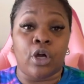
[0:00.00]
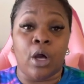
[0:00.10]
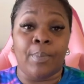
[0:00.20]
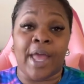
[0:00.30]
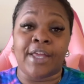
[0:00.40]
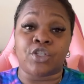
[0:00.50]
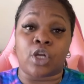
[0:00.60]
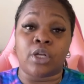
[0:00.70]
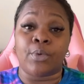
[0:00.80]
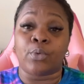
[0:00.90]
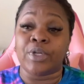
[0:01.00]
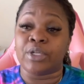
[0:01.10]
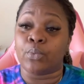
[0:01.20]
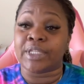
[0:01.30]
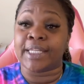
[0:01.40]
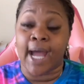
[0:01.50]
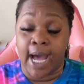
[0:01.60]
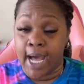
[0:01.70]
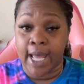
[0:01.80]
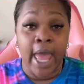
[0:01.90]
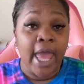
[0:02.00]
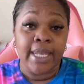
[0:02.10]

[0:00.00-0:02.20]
up at journeywithwendy with an I,